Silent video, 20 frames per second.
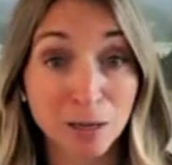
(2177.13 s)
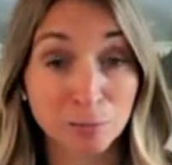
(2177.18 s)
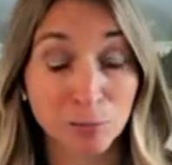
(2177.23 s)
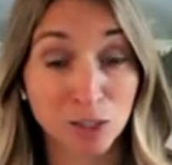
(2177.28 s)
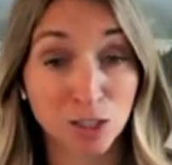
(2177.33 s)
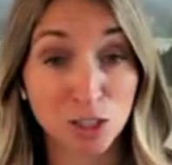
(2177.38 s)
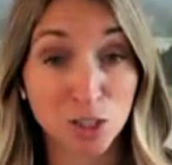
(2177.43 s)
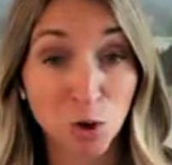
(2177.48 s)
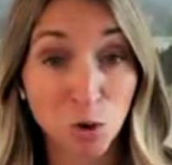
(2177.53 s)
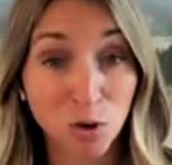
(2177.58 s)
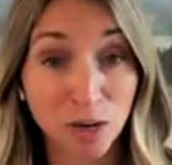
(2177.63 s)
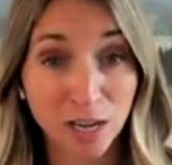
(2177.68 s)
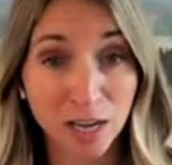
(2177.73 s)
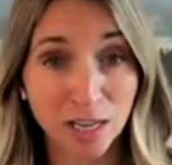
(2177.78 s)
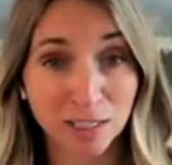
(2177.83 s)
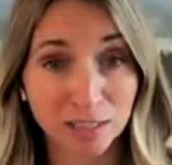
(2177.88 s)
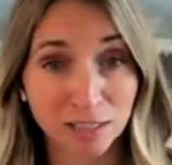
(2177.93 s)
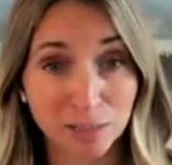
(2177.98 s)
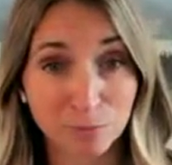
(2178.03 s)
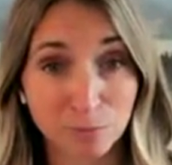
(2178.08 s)
so
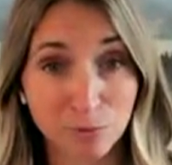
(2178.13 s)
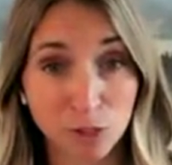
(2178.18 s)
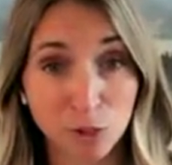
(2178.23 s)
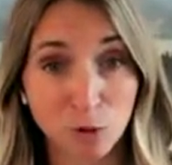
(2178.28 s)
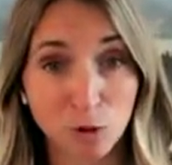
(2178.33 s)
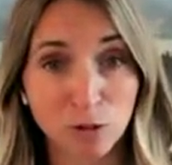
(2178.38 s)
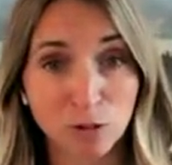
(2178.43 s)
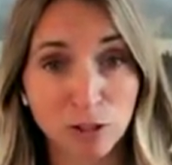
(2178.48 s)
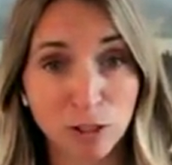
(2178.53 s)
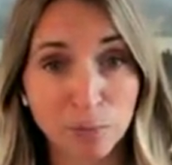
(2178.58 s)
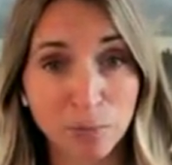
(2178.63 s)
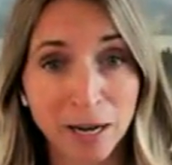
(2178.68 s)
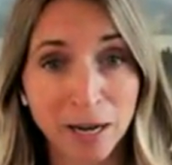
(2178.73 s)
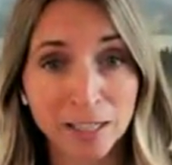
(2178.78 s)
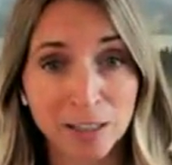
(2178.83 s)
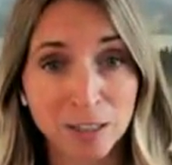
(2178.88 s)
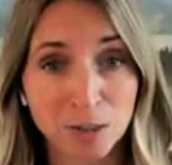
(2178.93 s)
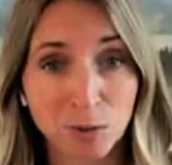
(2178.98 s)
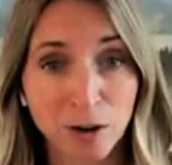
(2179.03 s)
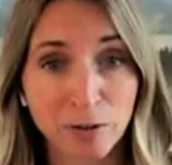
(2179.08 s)
accustomed to over the
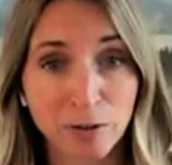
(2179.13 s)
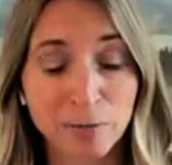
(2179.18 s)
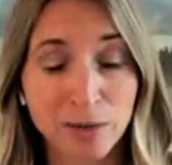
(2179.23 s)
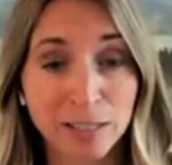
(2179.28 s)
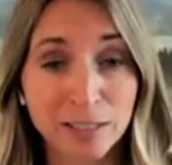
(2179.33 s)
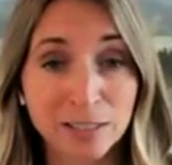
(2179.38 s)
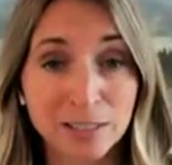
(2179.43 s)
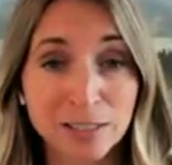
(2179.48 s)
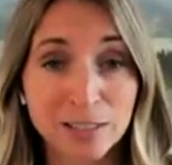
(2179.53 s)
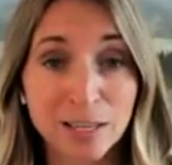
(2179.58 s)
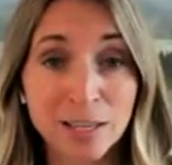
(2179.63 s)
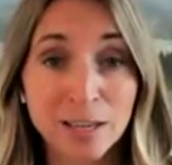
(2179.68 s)
past 12 months,